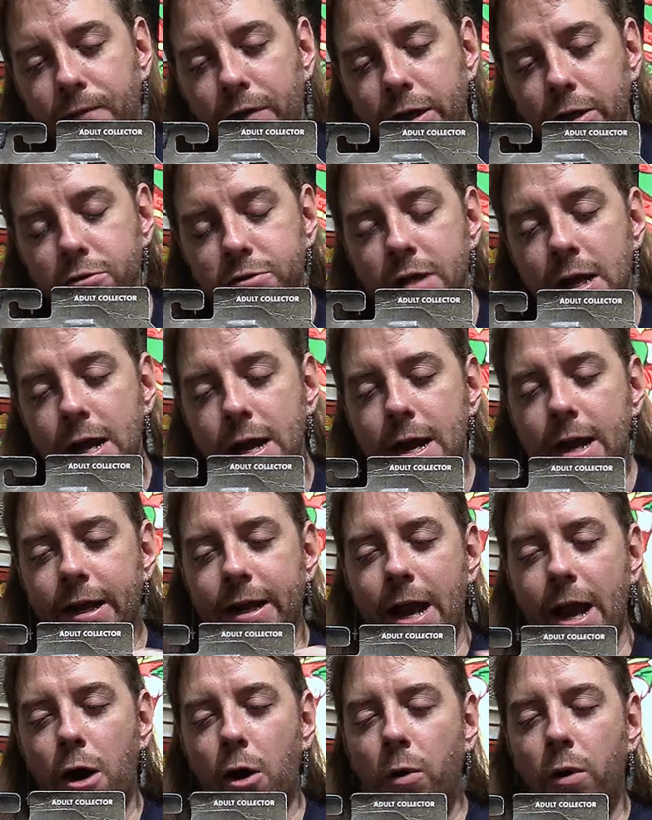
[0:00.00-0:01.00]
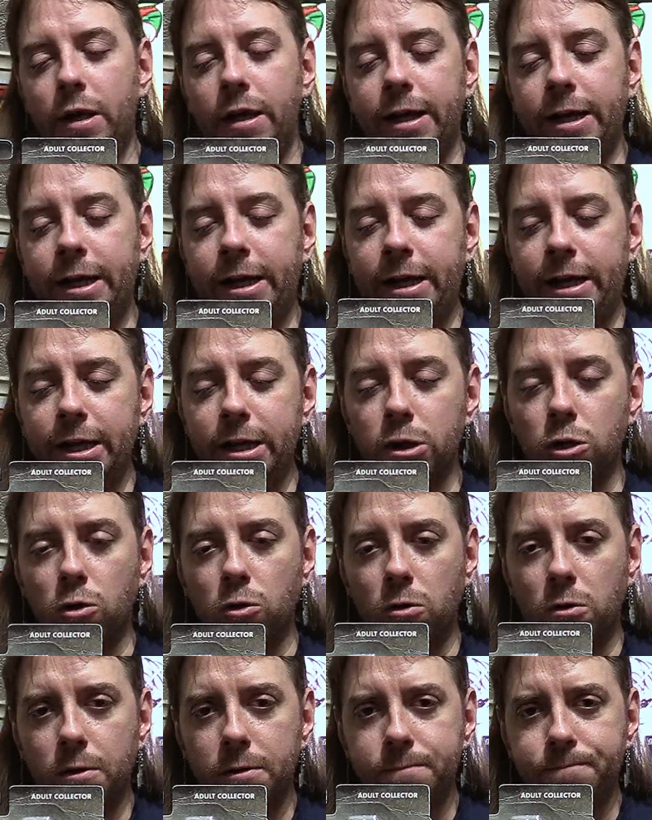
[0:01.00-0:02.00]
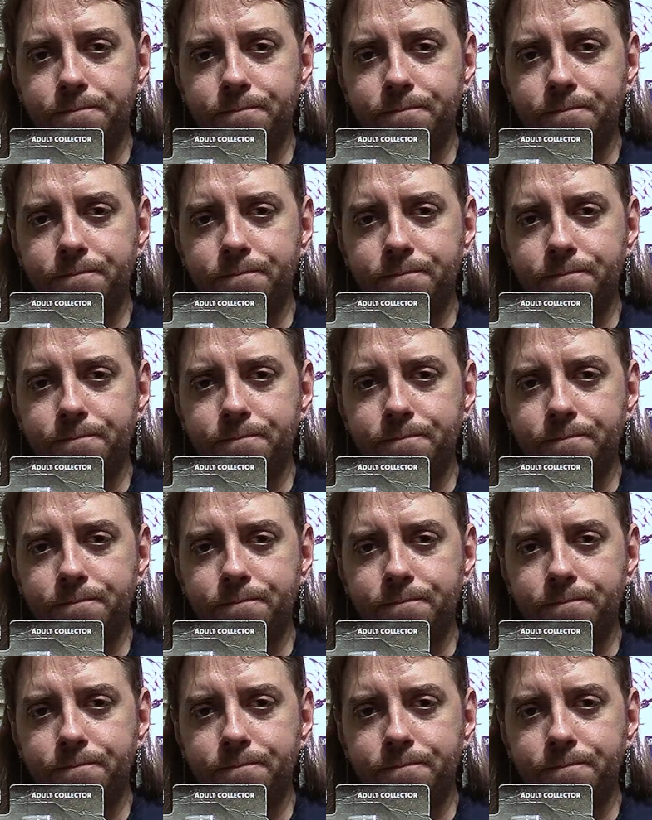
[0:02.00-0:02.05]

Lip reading: figures. Now, here,